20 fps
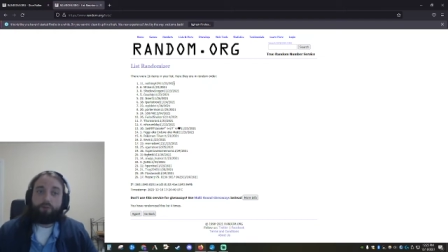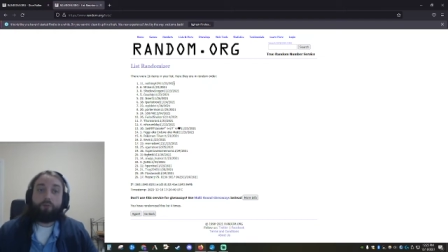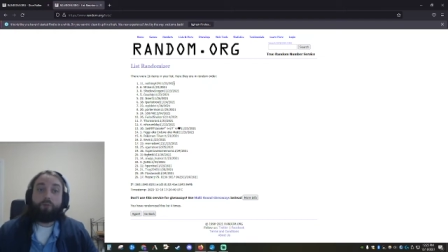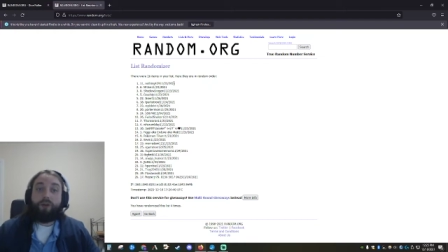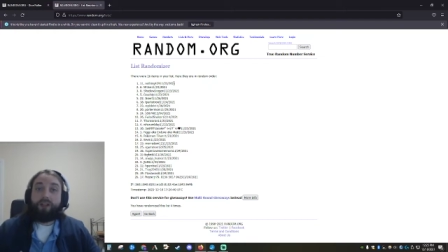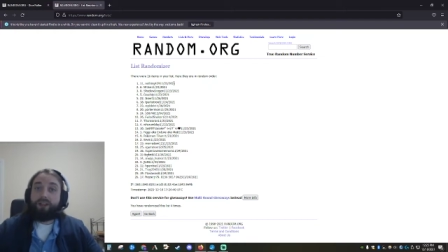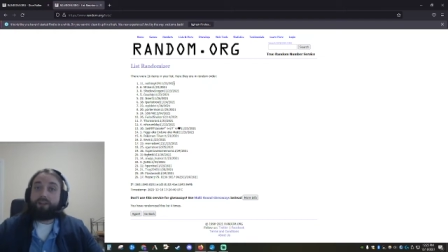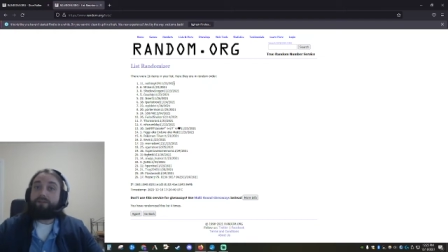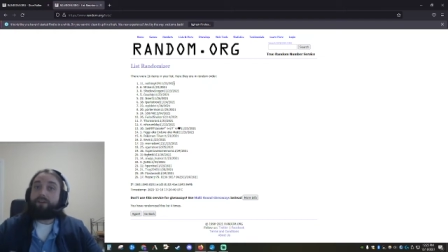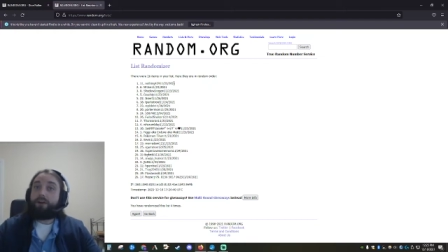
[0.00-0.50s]

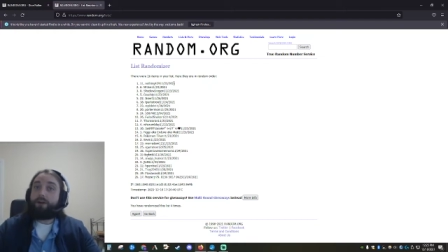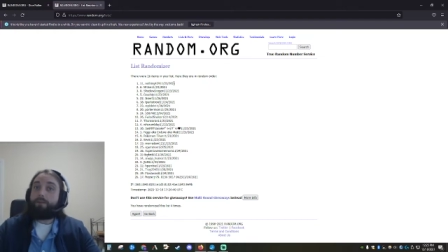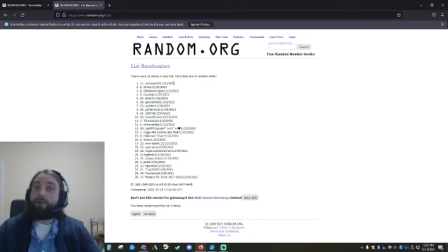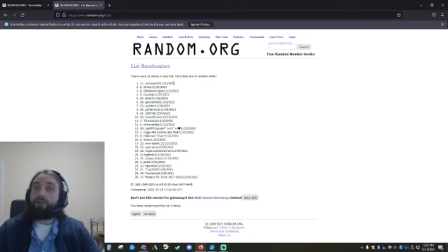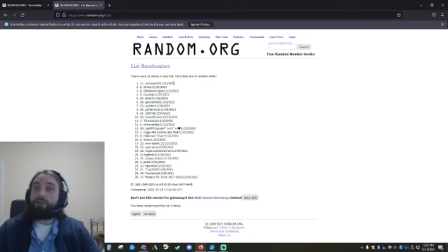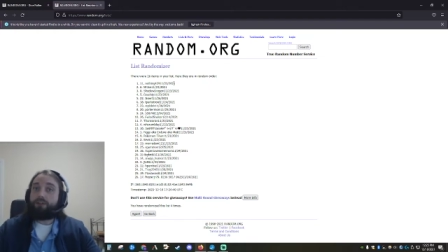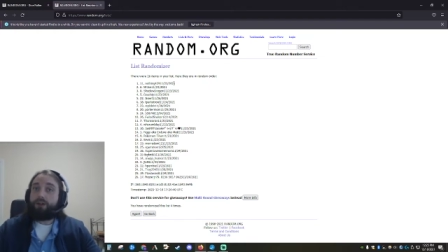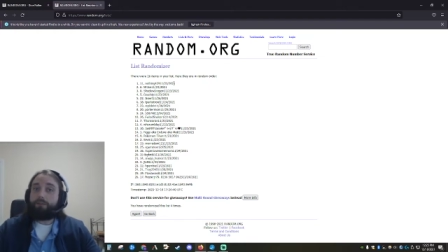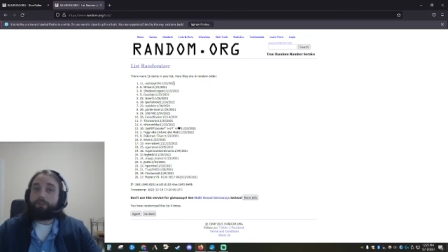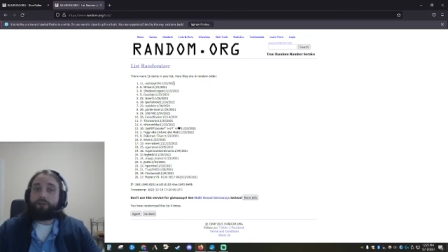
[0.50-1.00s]
really very
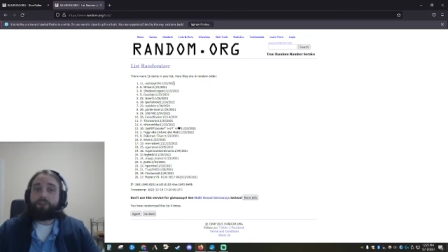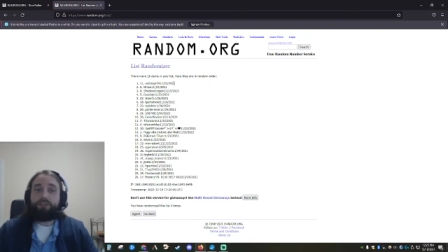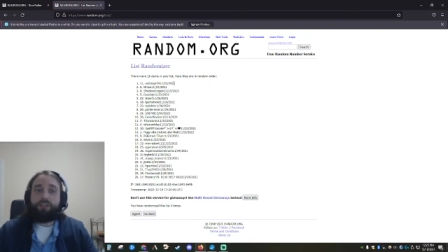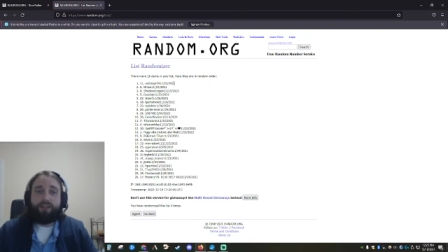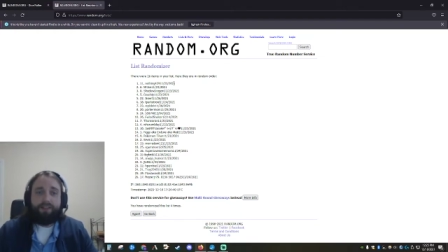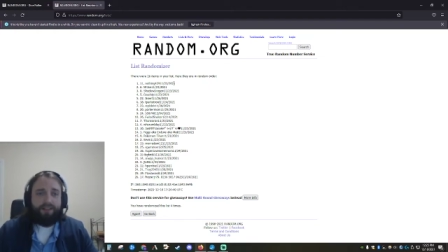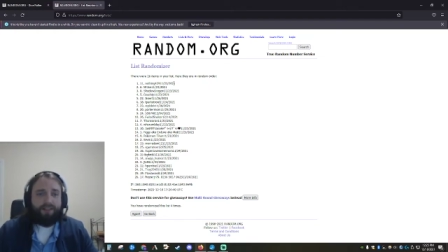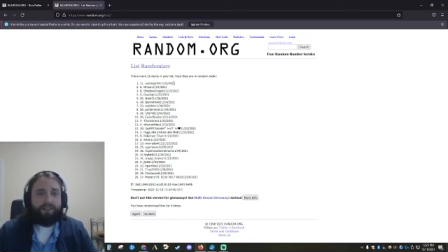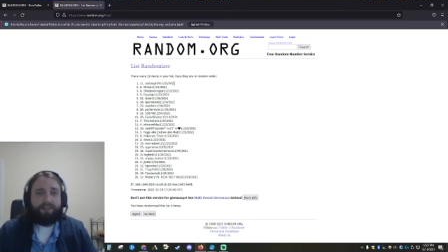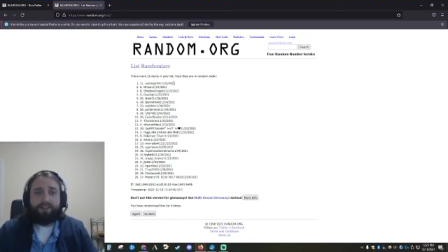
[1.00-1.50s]
much
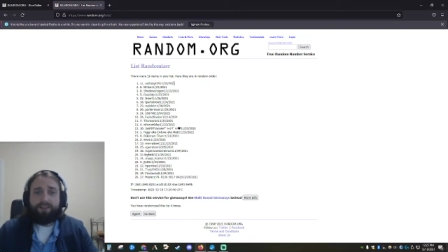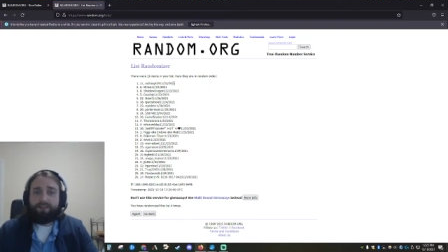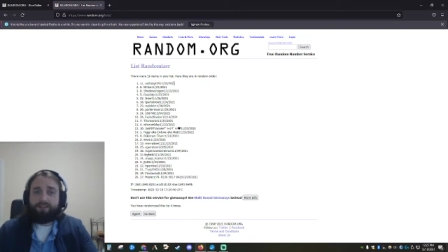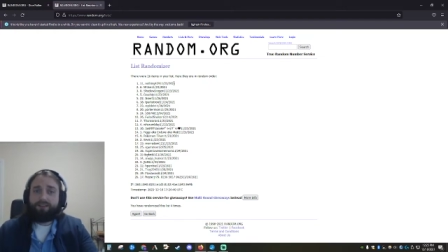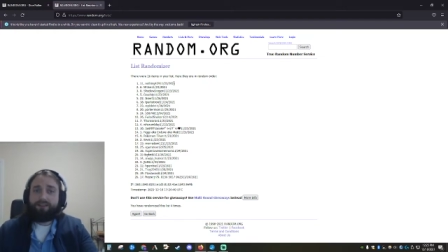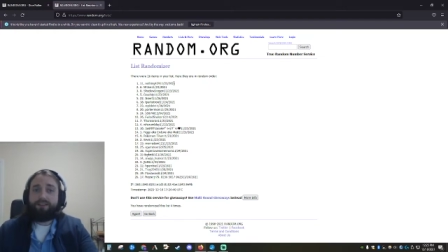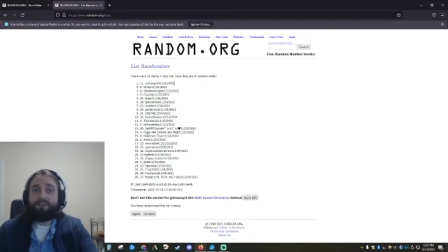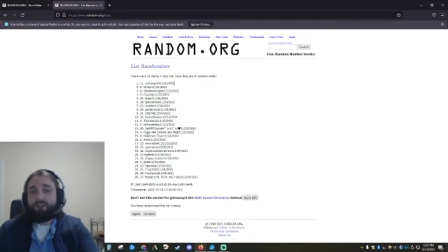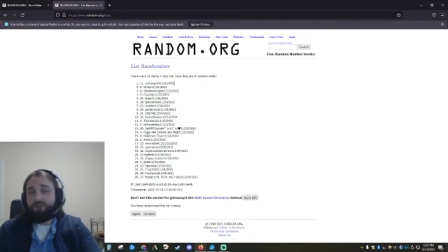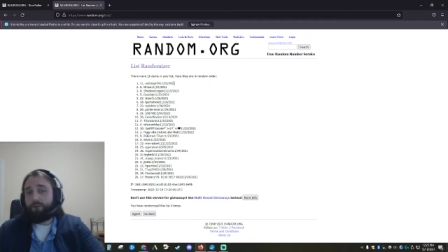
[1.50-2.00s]
appreciate that th-
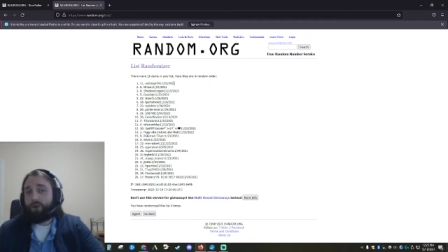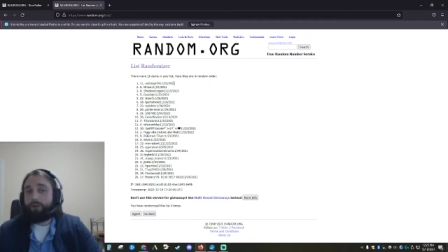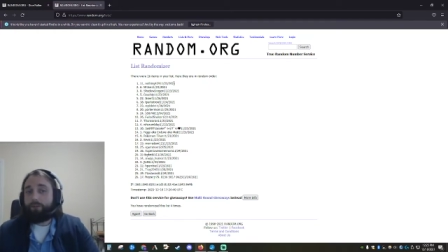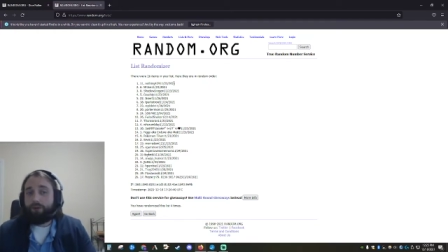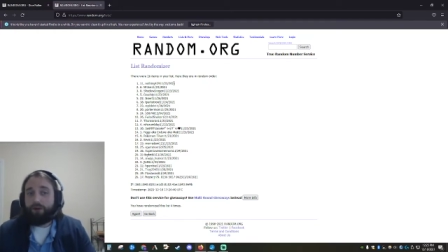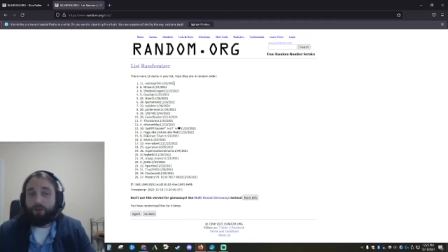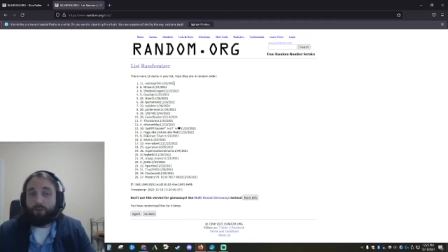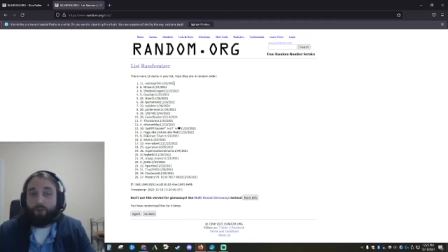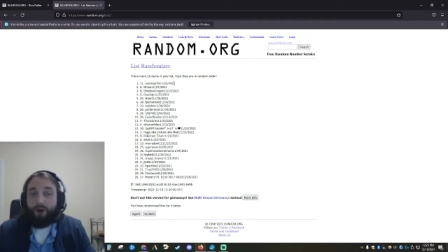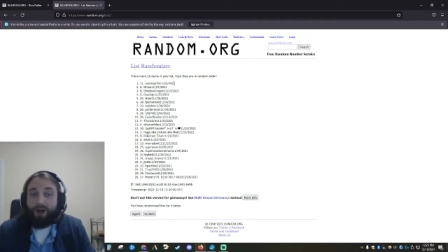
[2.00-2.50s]
this went
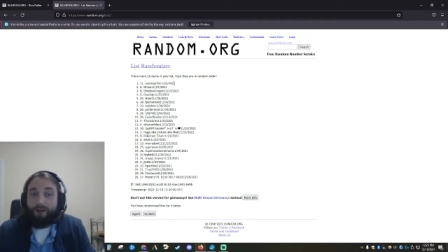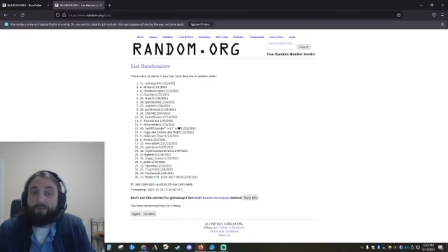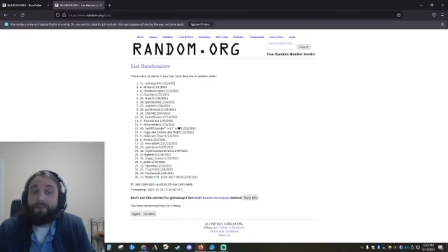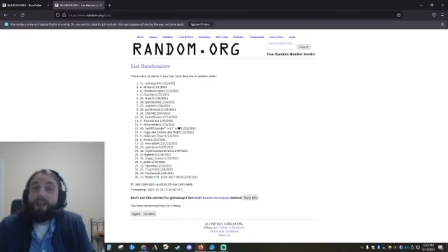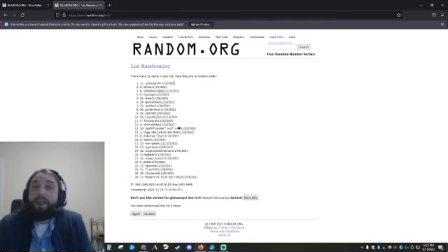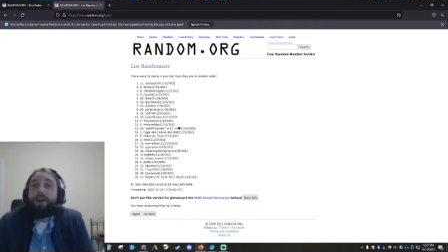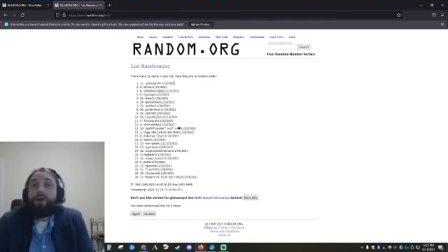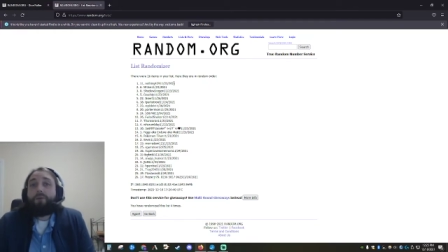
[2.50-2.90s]
pretty well.